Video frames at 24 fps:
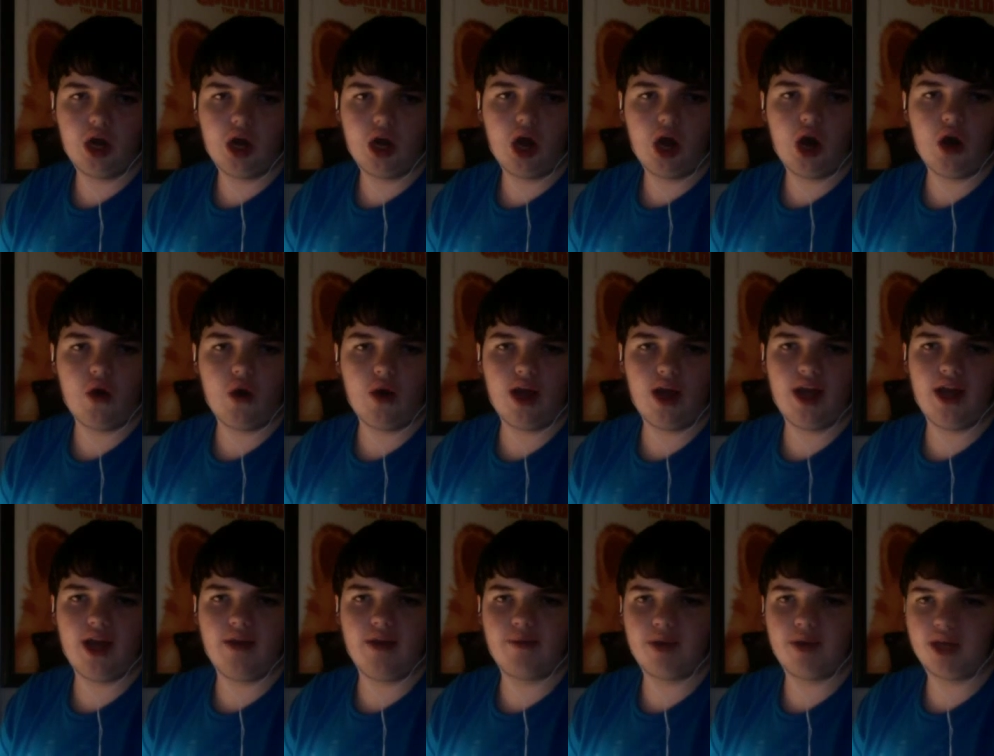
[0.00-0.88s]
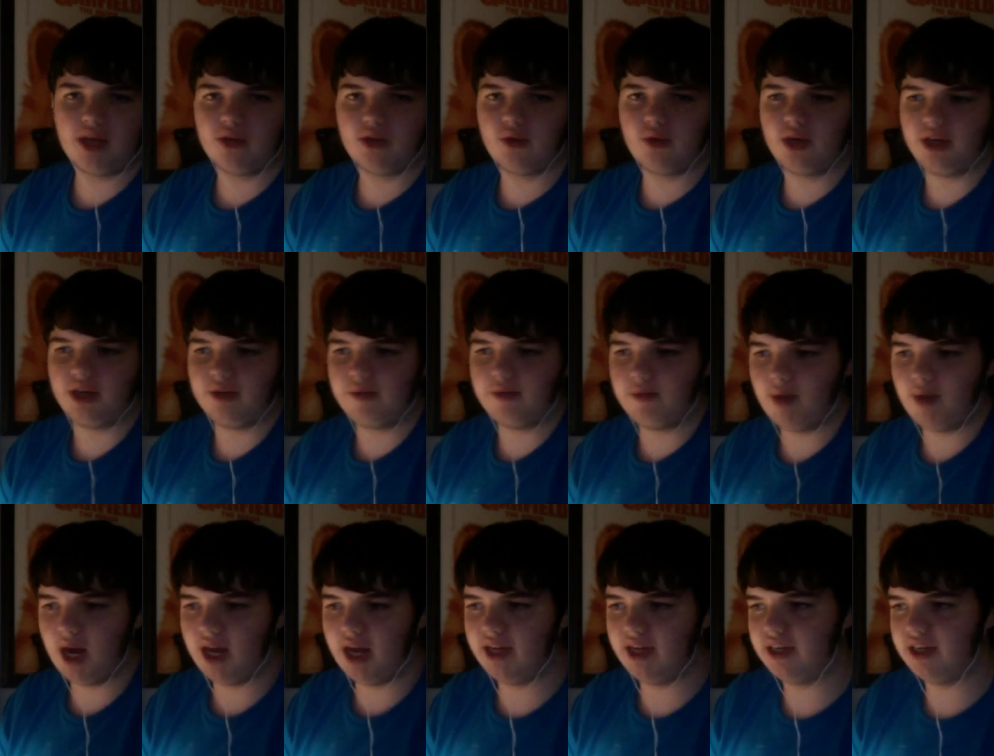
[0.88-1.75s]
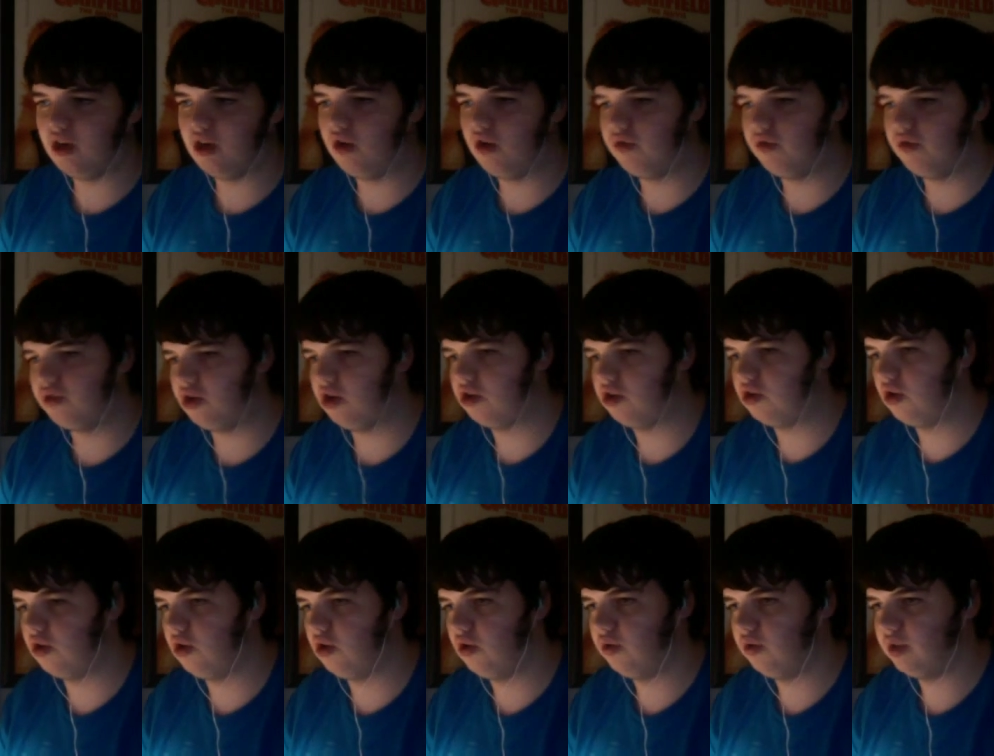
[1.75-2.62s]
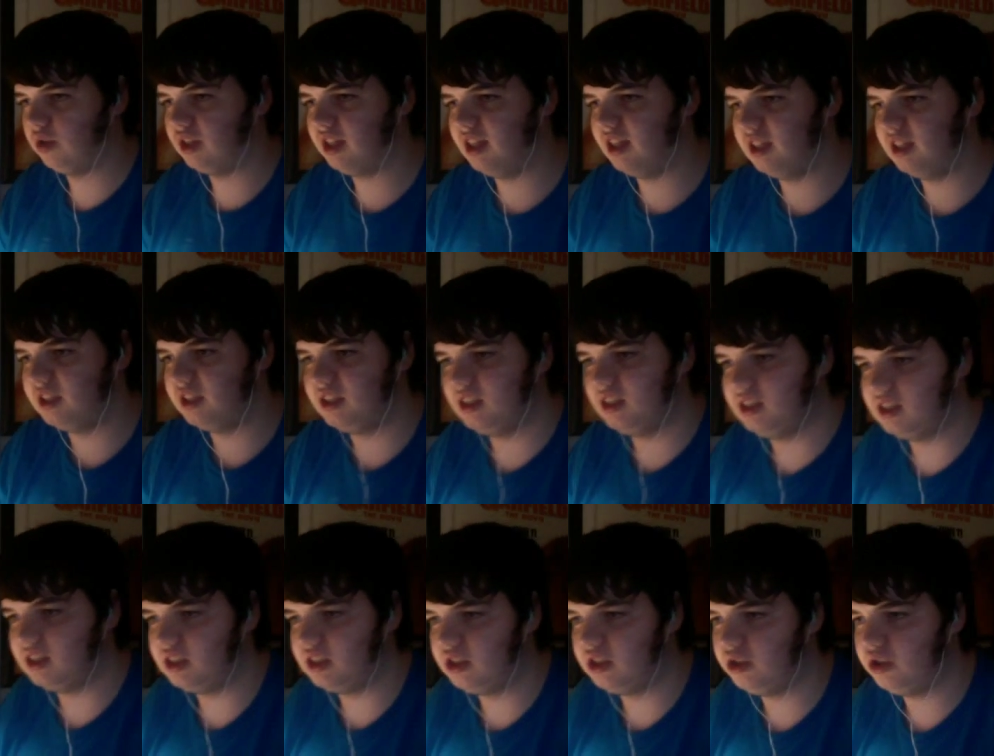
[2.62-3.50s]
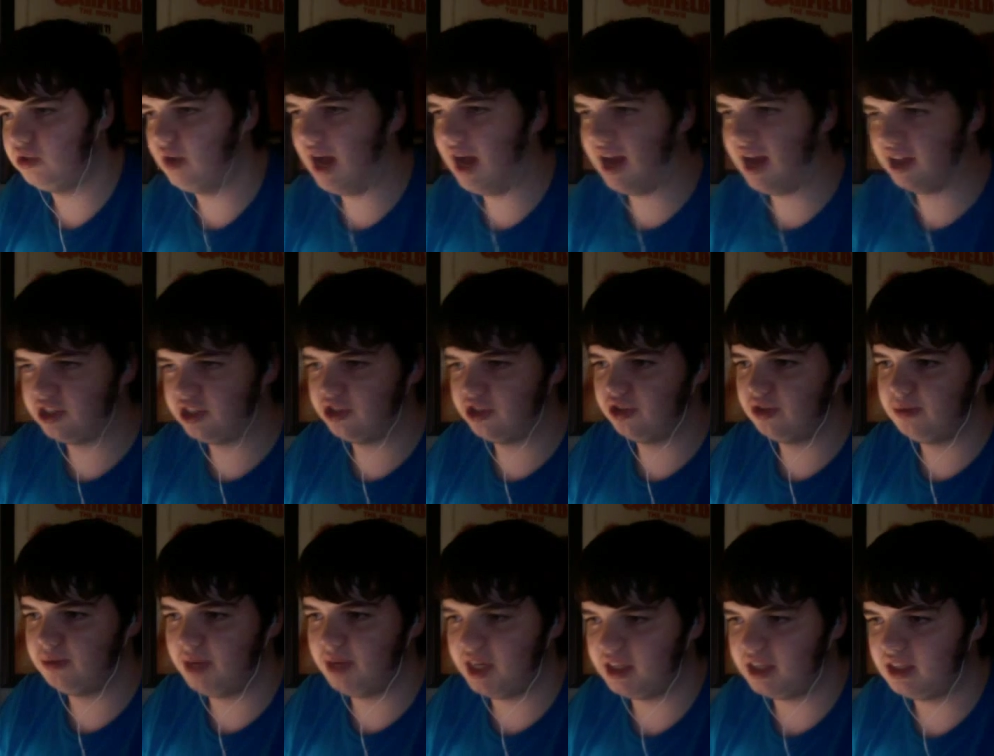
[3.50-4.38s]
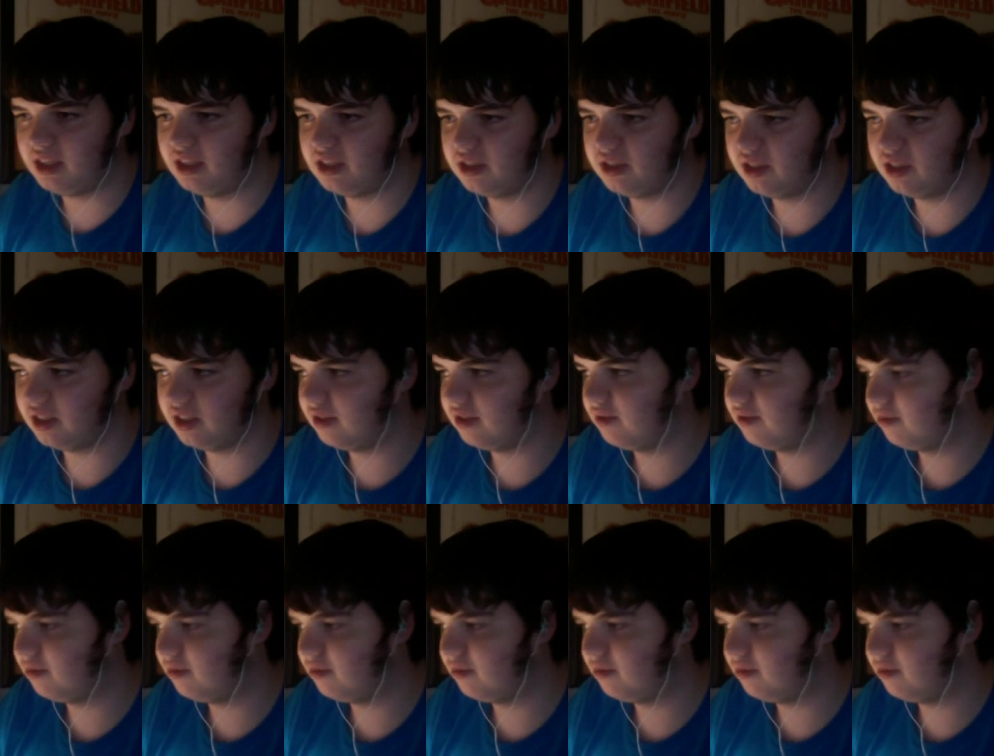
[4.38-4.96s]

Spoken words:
Oh, and by the way, my overall goal with this is to actually make this like